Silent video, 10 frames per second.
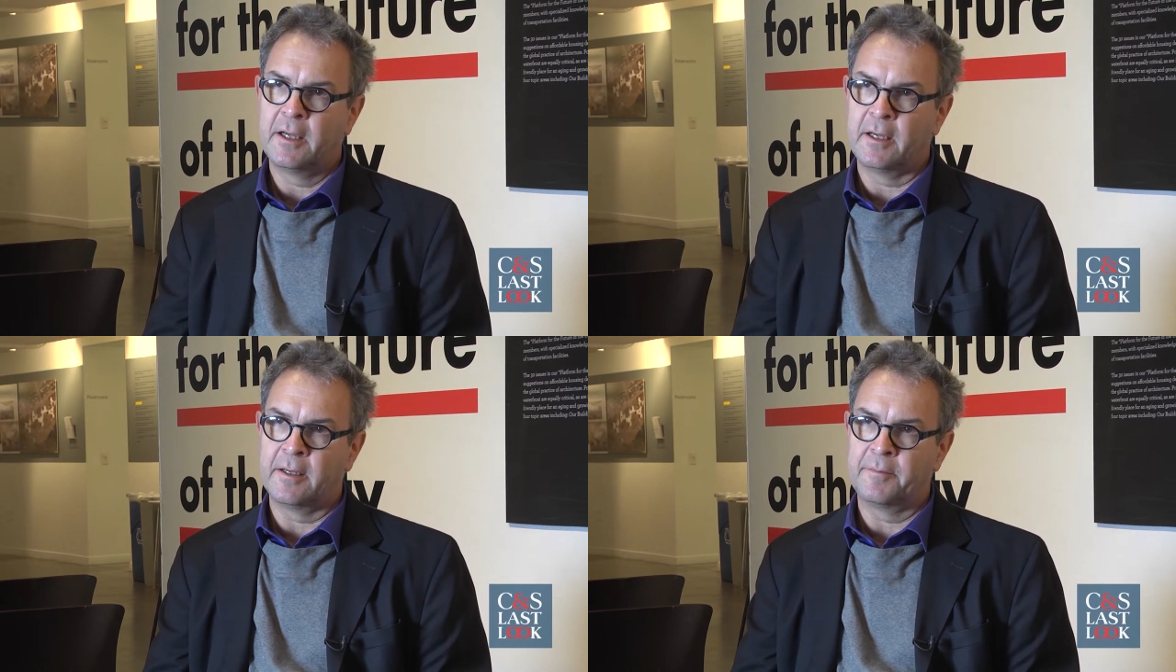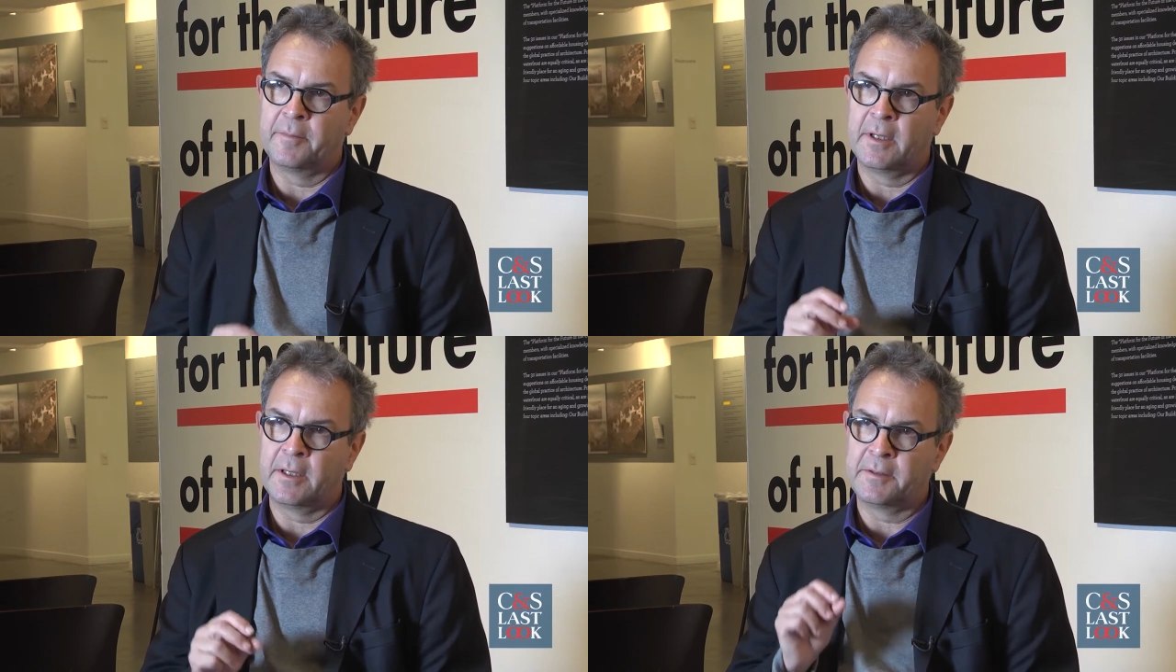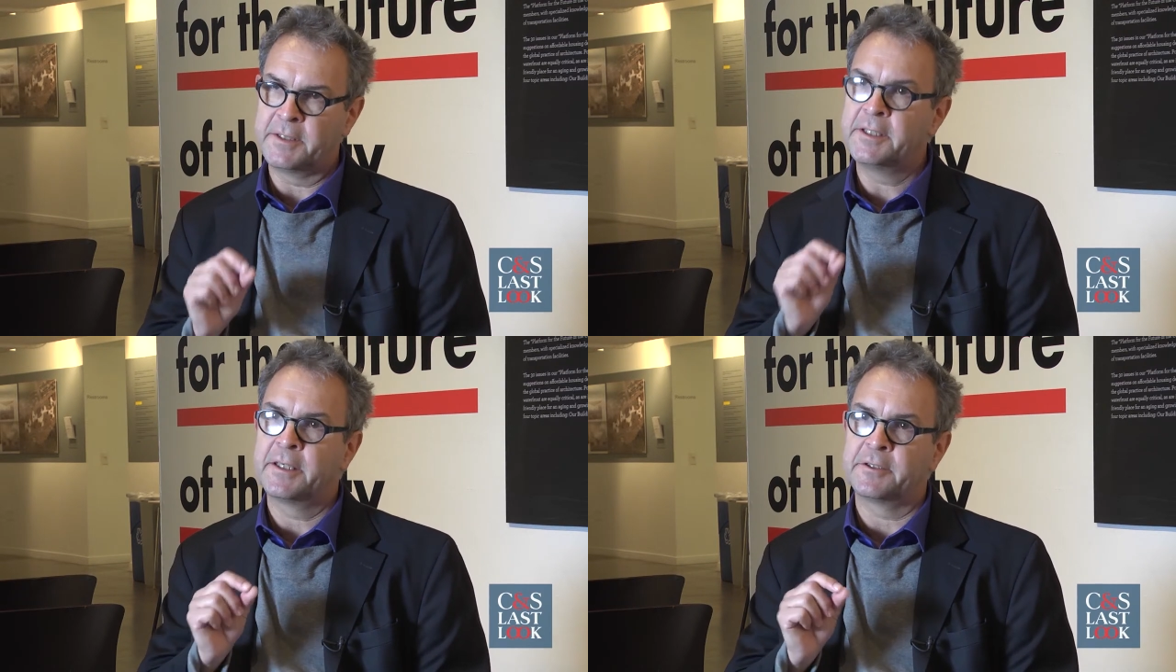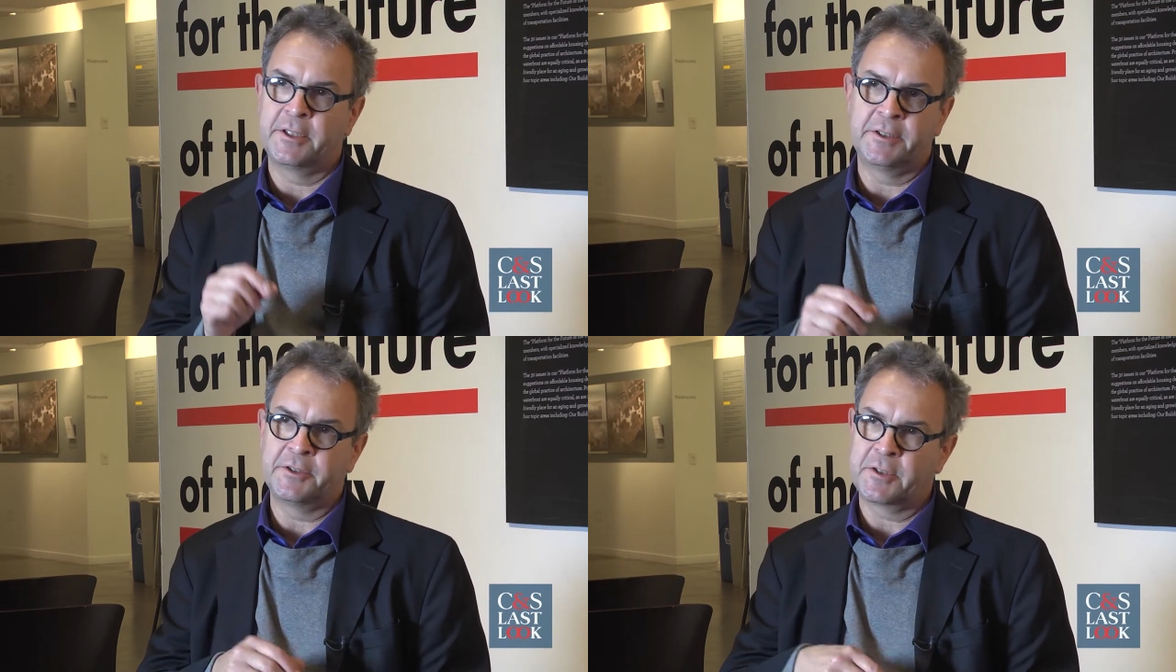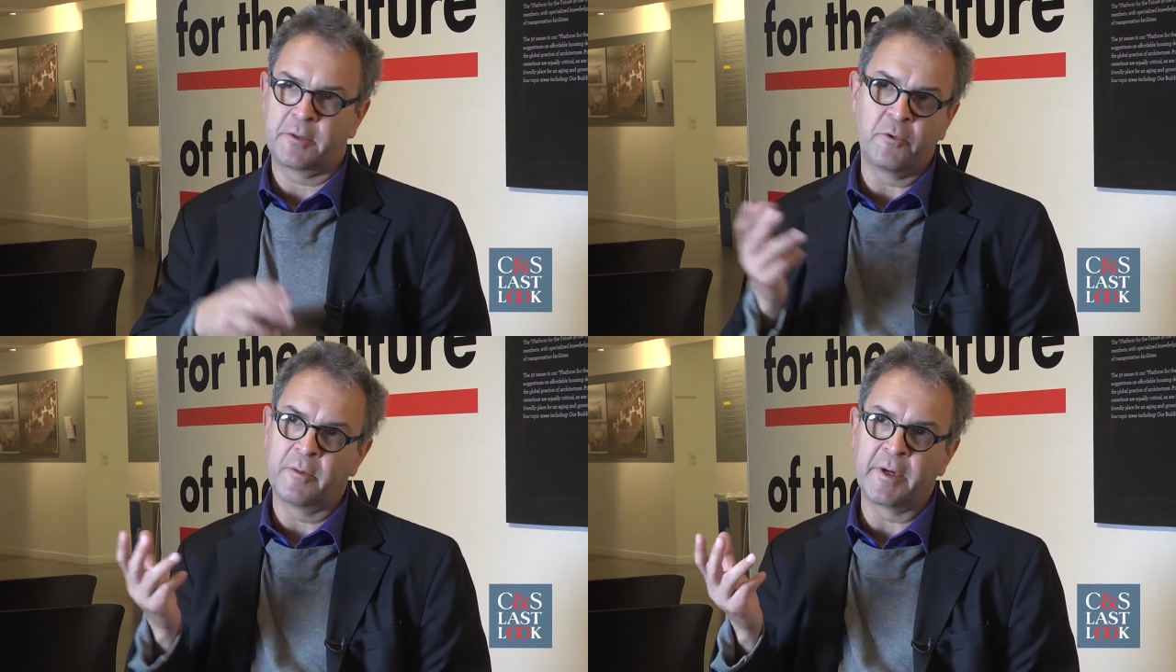um, uh, detail changes
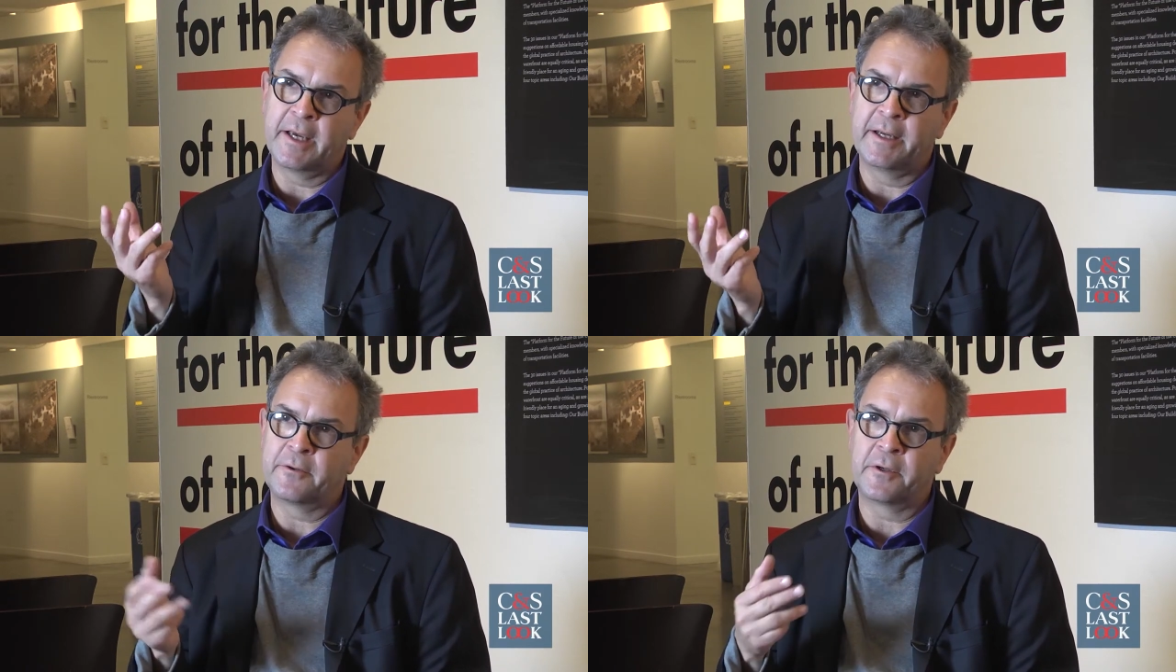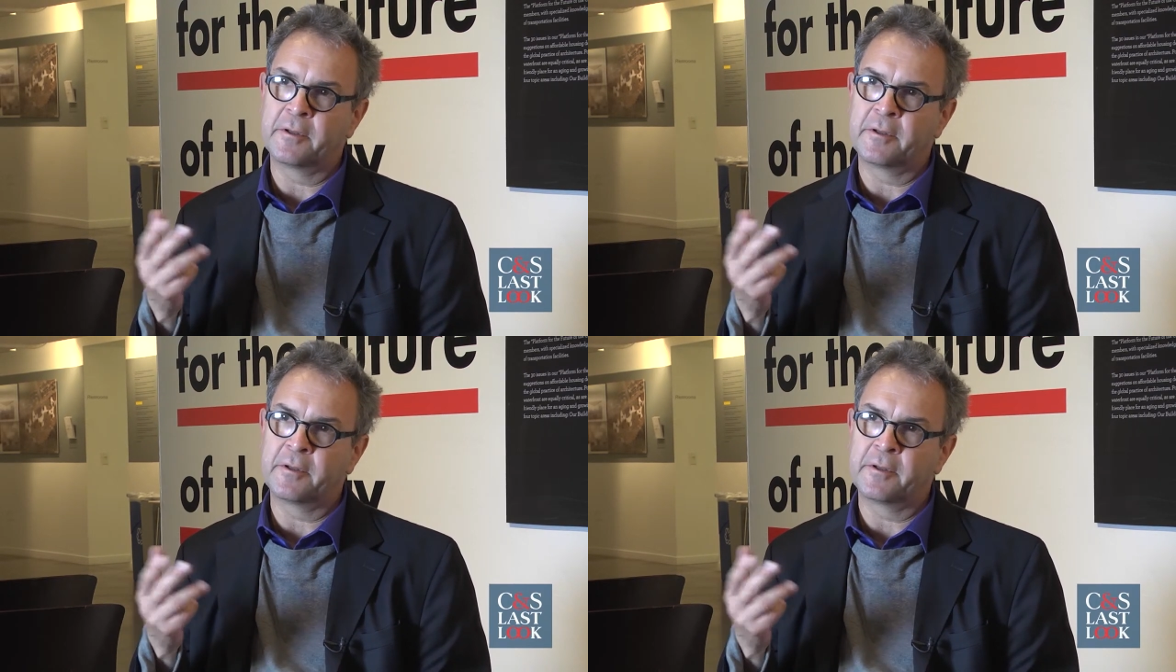like where mechanical